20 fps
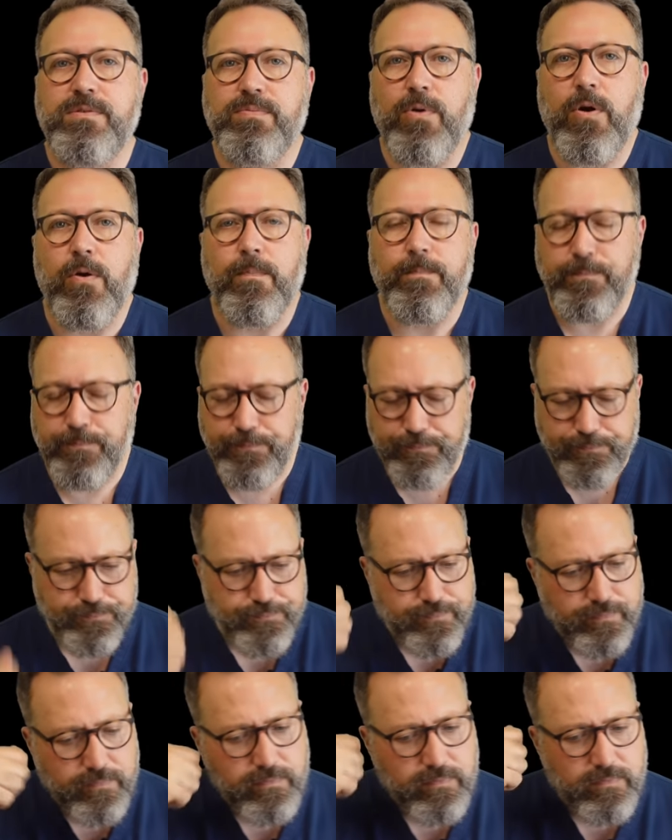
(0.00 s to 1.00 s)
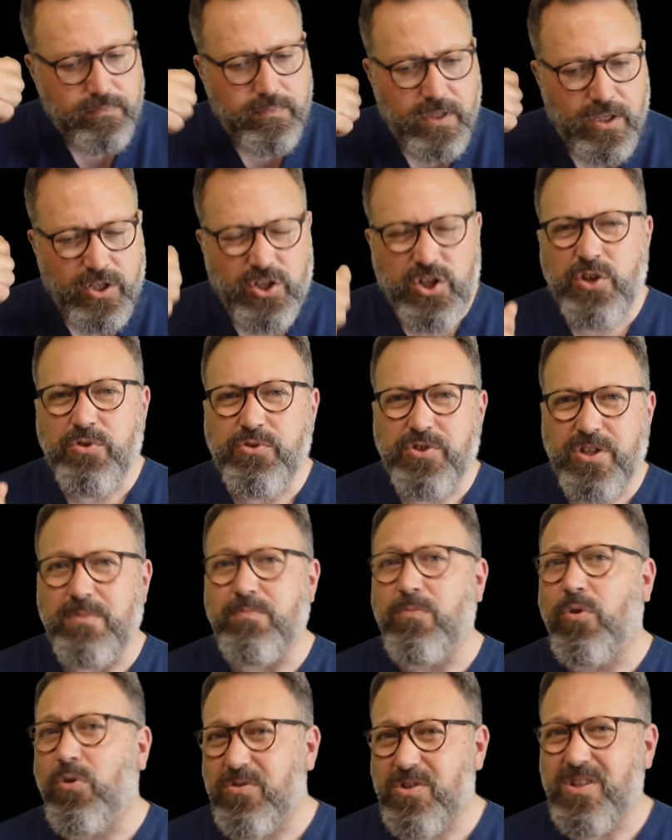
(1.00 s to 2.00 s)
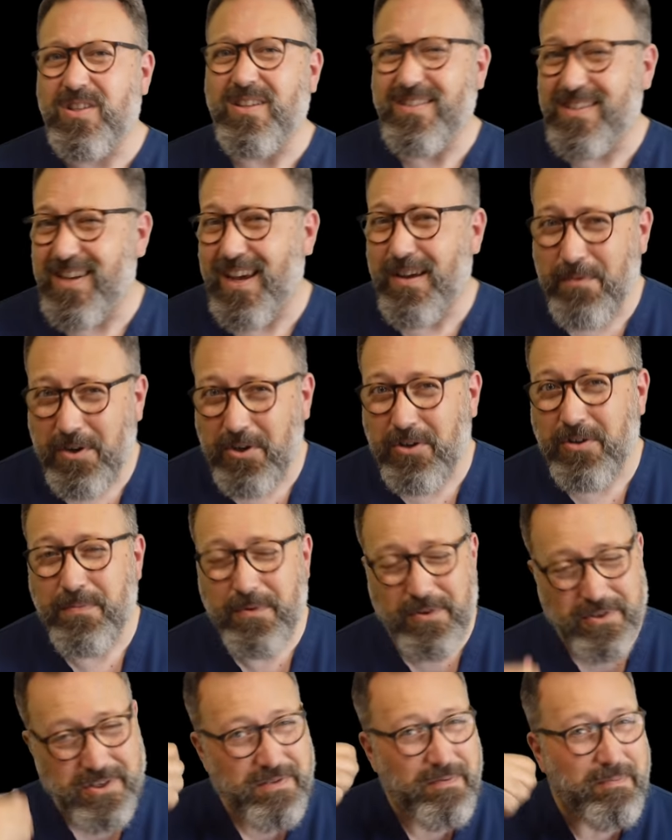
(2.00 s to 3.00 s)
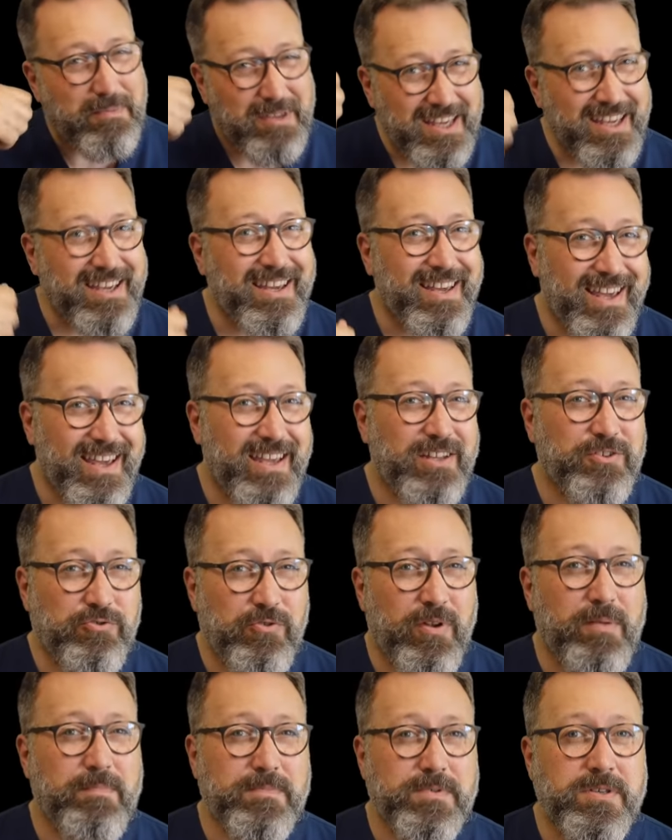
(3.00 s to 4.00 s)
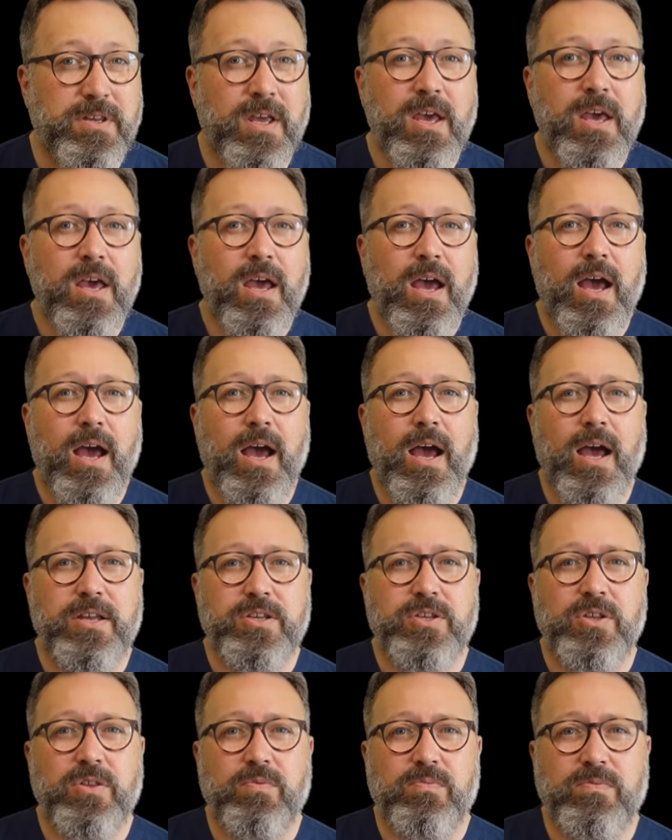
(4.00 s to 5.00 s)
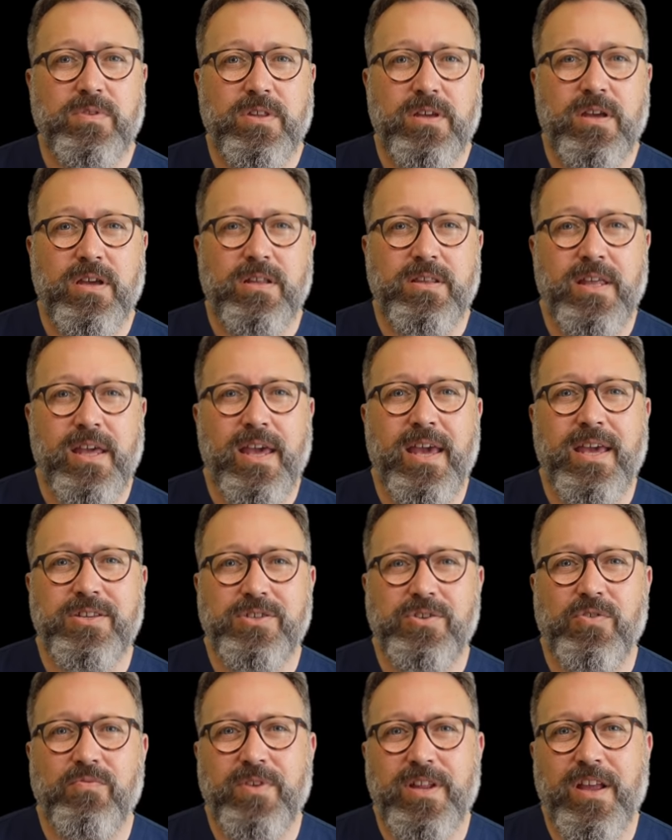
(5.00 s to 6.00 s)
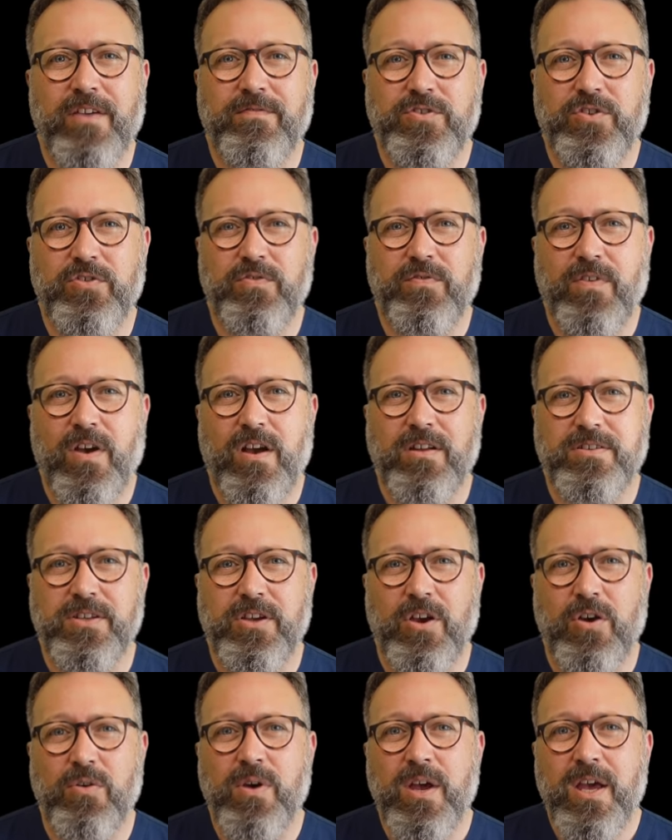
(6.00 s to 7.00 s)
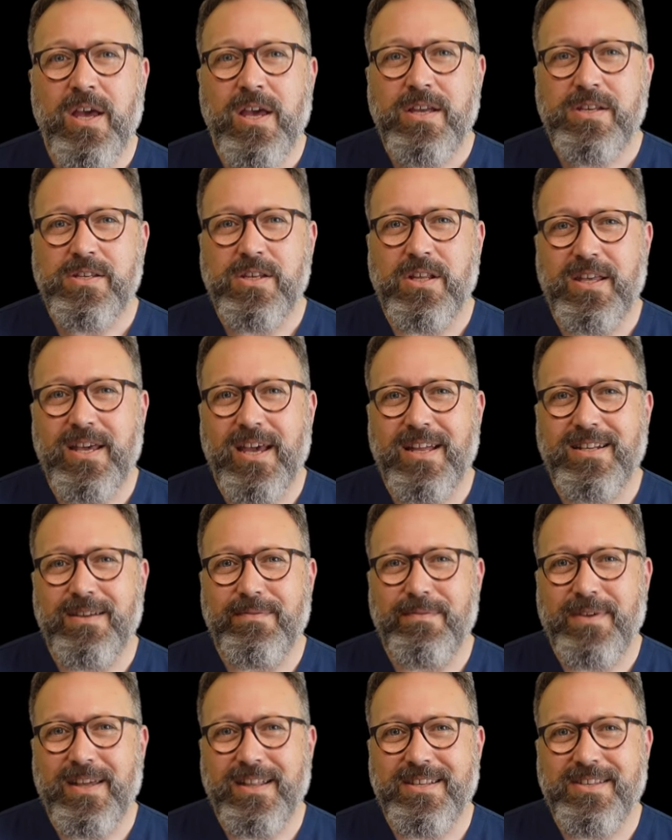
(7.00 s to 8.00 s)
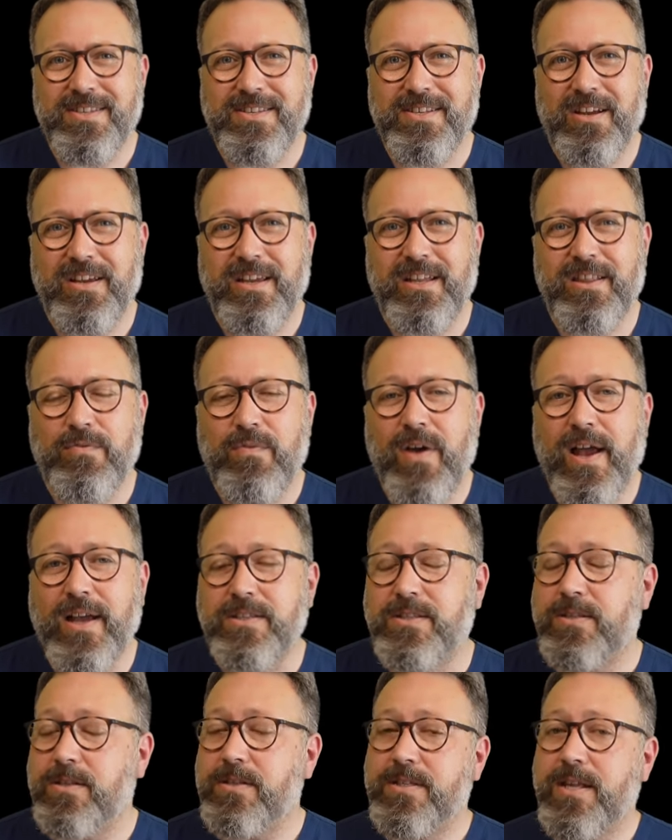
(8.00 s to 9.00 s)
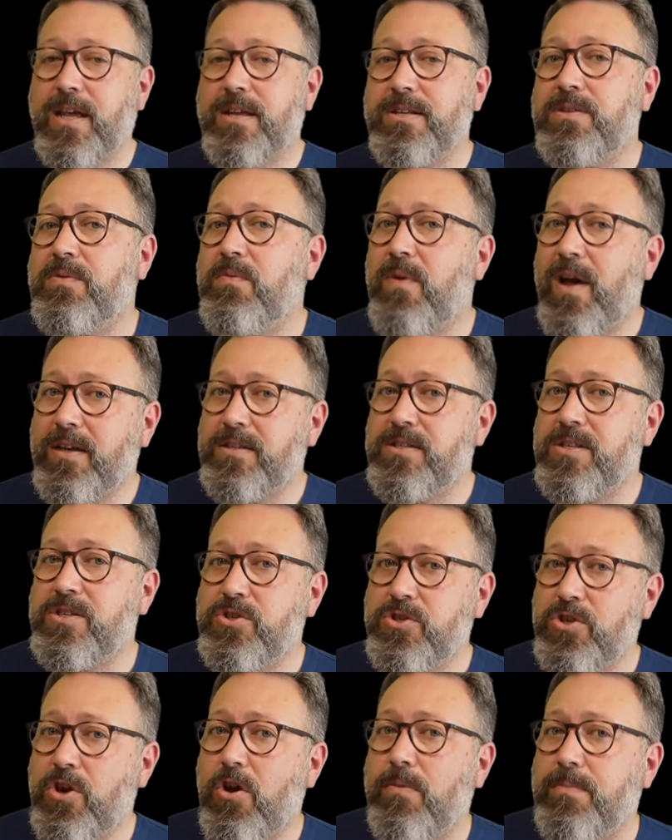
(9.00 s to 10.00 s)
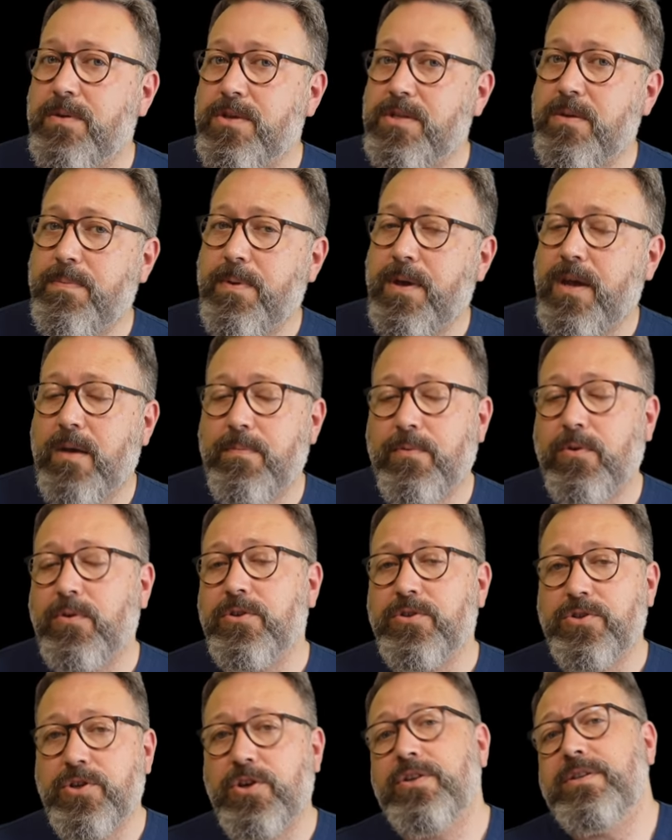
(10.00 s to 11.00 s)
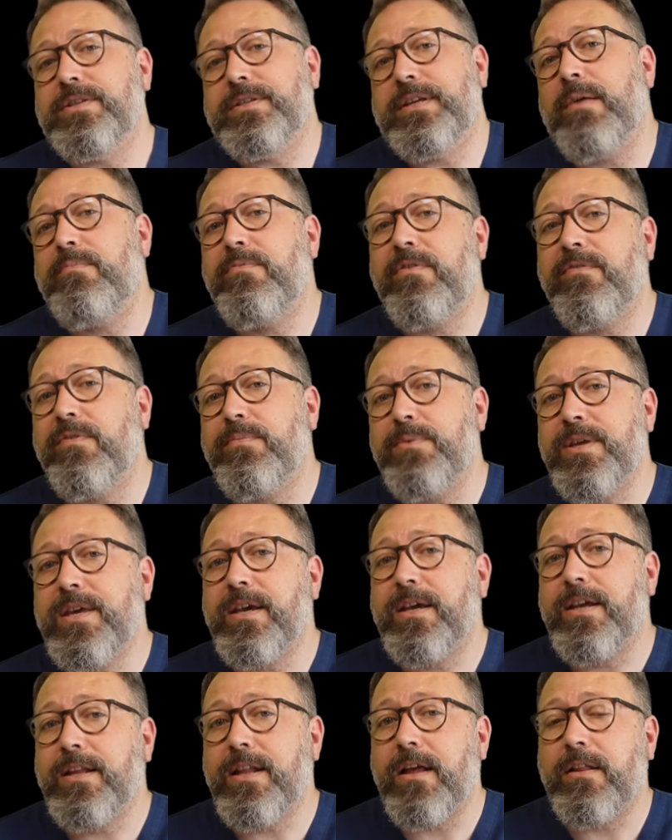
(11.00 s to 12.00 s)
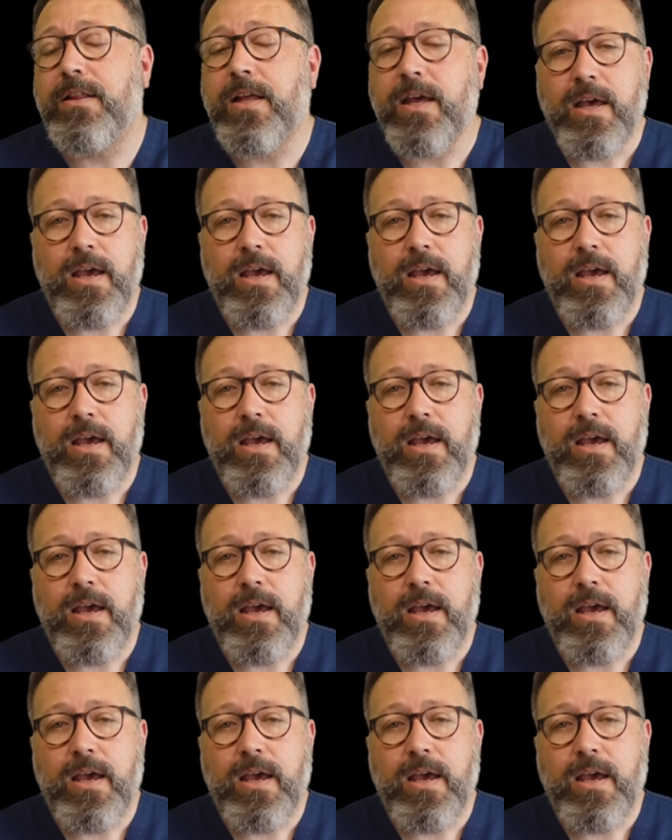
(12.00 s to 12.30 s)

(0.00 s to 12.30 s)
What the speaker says: from, usually most of the time, I've got to be honest, from ear hair trims. So the hairs don't really have too far to go. So they end up getting stuck in the wax because that's the wax's job, is to pick up all the dirt and debris from the ear canal